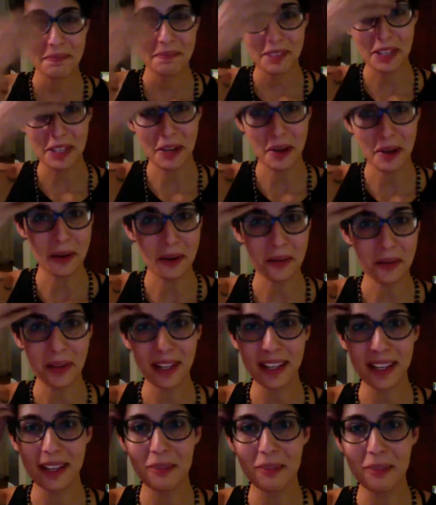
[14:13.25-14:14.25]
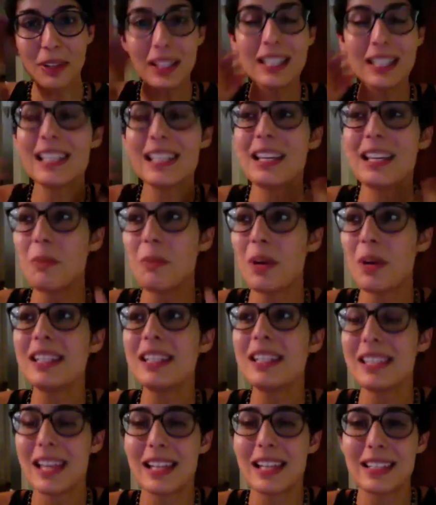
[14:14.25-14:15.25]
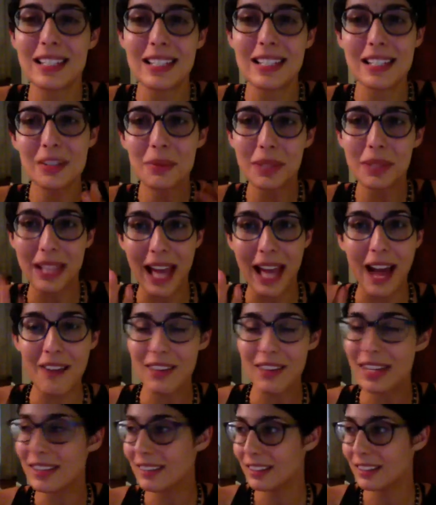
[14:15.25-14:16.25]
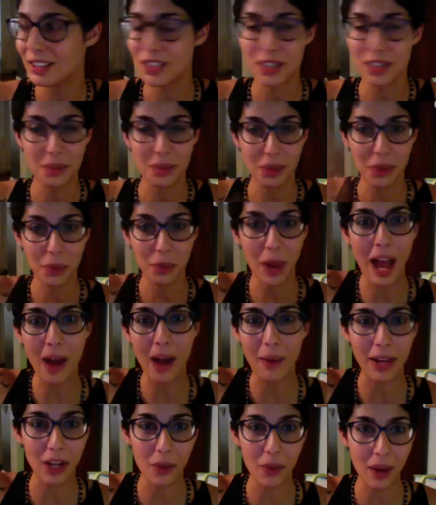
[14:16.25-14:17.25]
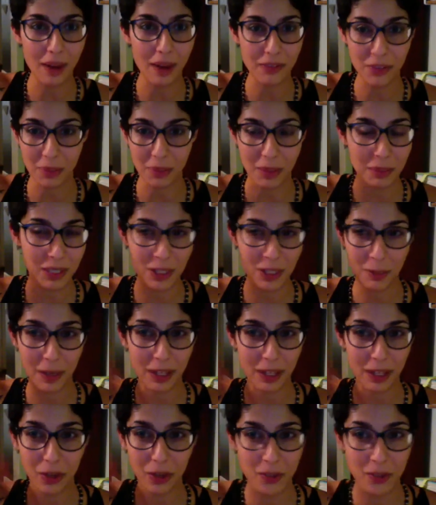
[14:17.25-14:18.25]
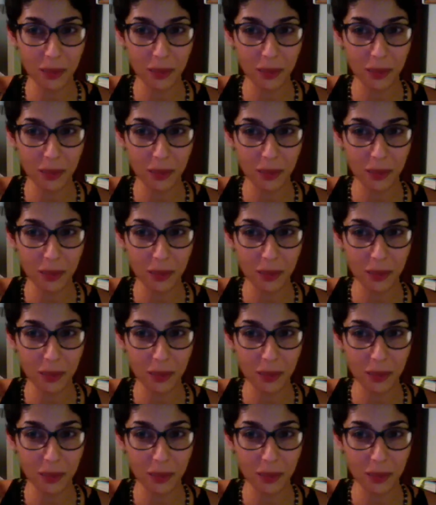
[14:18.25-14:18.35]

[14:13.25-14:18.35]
you know, it really, in one sense, it doesn't really have anything to do with how I go after my Beachbody goals.